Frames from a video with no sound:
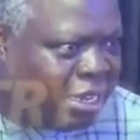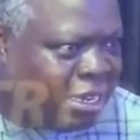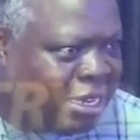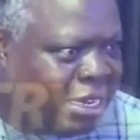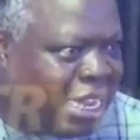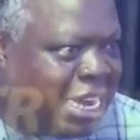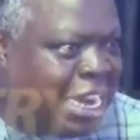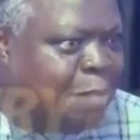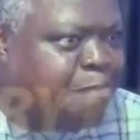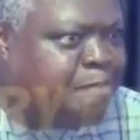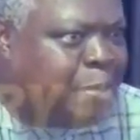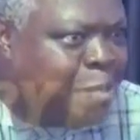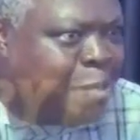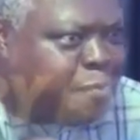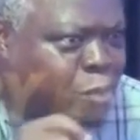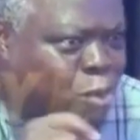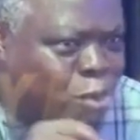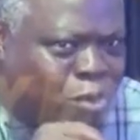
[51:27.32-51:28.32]
There are
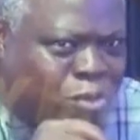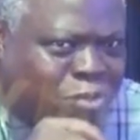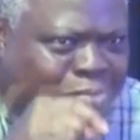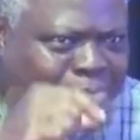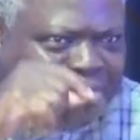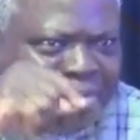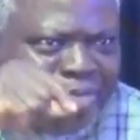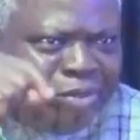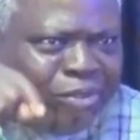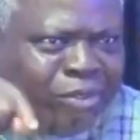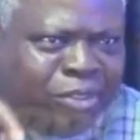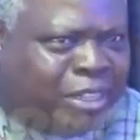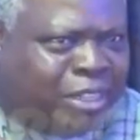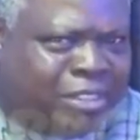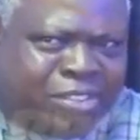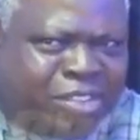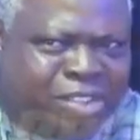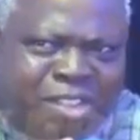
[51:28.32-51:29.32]
people,
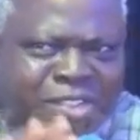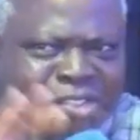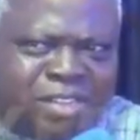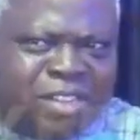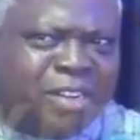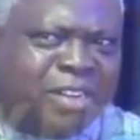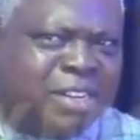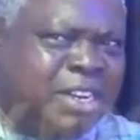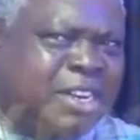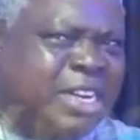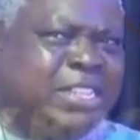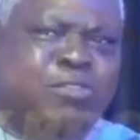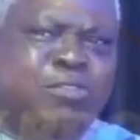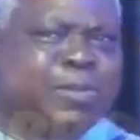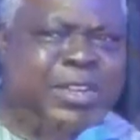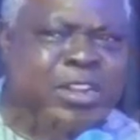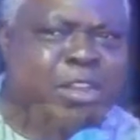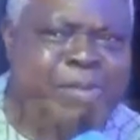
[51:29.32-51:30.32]
it's not, the
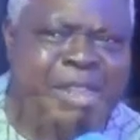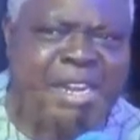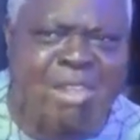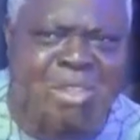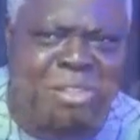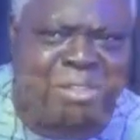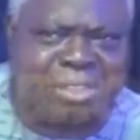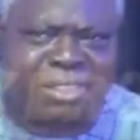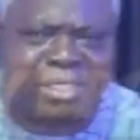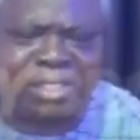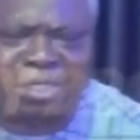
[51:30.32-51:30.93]
list may not be long.